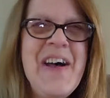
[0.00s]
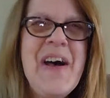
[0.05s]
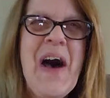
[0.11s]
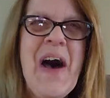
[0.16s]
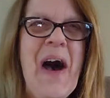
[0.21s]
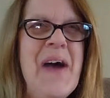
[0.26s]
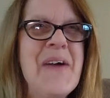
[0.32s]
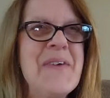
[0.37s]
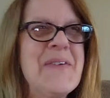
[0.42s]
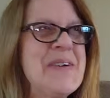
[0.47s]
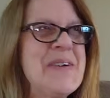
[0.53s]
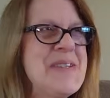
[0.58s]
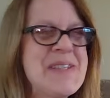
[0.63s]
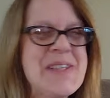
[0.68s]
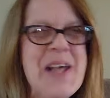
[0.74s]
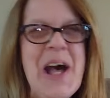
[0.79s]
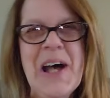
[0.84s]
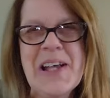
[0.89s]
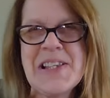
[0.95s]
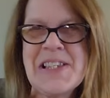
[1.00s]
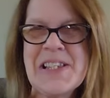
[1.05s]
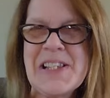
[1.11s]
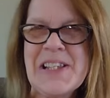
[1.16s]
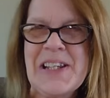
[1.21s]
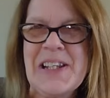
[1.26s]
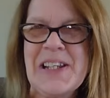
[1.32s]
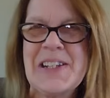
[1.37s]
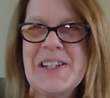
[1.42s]
I was
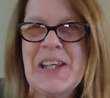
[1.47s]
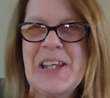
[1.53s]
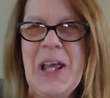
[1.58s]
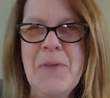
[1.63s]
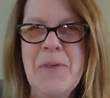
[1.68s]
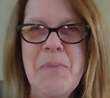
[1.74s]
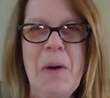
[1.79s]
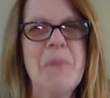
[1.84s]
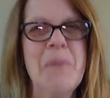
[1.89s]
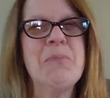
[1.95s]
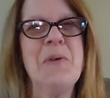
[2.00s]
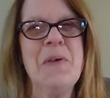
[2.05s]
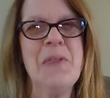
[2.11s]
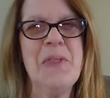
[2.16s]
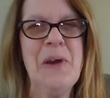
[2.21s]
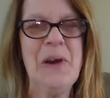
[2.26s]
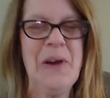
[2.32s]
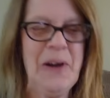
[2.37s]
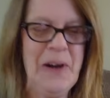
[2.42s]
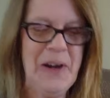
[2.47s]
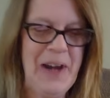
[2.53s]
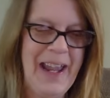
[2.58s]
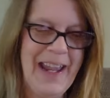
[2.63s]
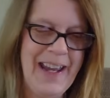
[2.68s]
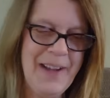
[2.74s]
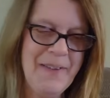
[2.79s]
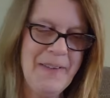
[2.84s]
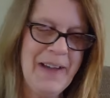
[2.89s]
hustling to keep up with her
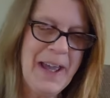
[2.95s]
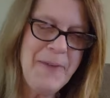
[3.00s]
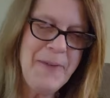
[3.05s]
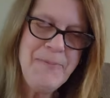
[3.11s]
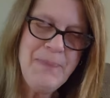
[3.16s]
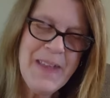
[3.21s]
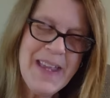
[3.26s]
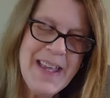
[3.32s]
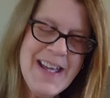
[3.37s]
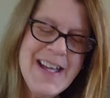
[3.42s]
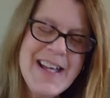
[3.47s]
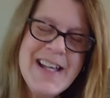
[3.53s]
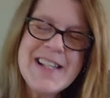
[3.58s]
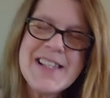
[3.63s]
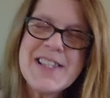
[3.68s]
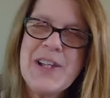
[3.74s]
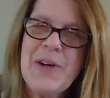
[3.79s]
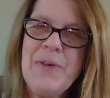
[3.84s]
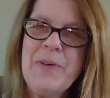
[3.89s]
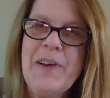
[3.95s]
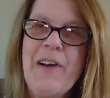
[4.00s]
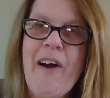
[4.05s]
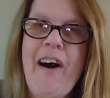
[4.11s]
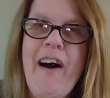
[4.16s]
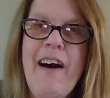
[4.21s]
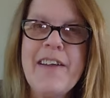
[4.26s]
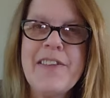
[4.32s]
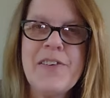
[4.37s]
anyway. So we
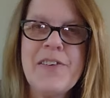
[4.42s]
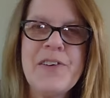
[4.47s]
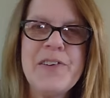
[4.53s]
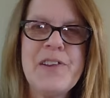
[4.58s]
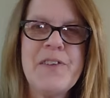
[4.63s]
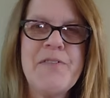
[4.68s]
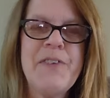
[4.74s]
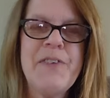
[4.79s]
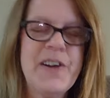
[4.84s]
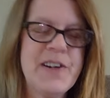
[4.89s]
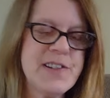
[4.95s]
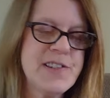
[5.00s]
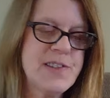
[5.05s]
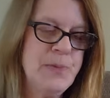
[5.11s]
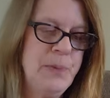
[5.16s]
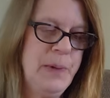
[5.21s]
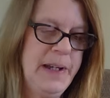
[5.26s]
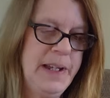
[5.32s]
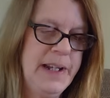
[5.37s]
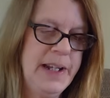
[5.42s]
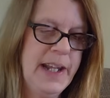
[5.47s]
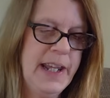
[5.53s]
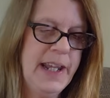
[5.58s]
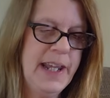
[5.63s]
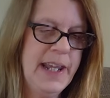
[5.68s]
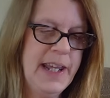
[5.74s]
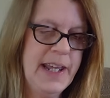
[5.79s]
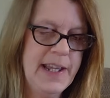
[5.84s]
got through the first one,
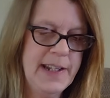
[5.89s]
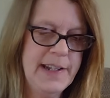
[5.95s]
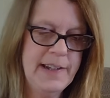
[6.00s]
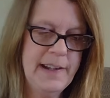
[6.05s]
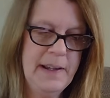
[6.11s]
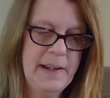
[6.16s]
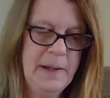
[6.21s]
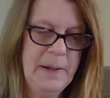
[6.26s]
and